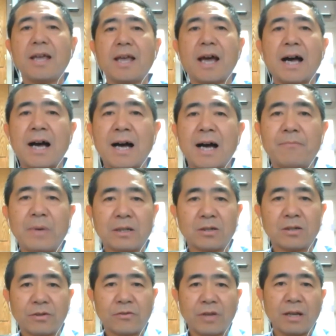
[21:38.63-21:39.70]
But the
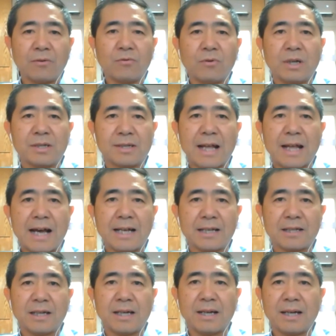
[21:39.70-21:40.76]
good thing was
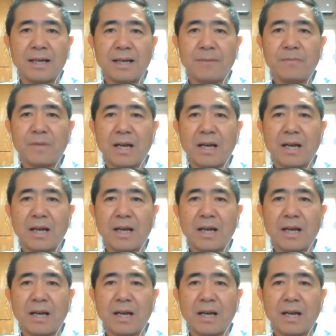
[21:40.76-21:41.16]
that